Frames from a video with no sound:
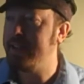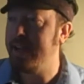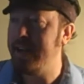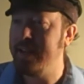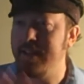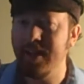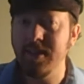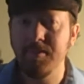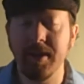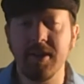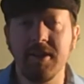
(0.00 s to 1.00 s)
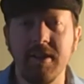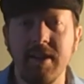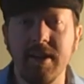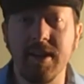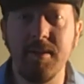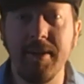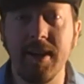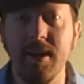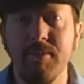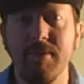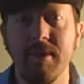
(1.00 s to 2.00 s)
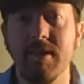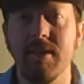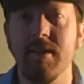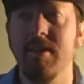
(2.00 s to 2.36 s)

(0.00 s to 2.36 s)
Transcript: I tend to be good at coming up with